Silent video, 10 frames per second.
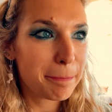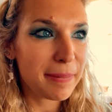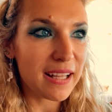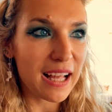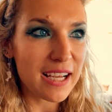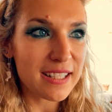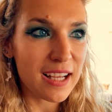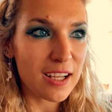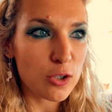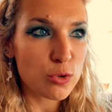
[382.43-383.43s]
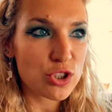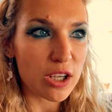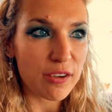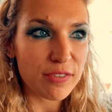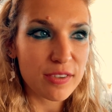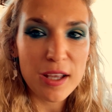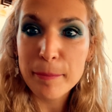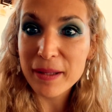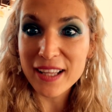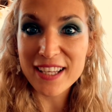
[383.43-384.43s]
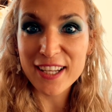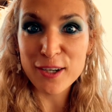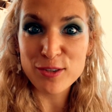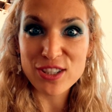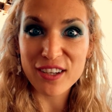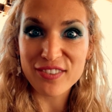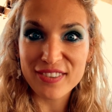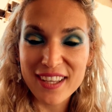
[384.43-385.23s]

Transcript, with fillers: Bilhana Usha. Bilhana Usha.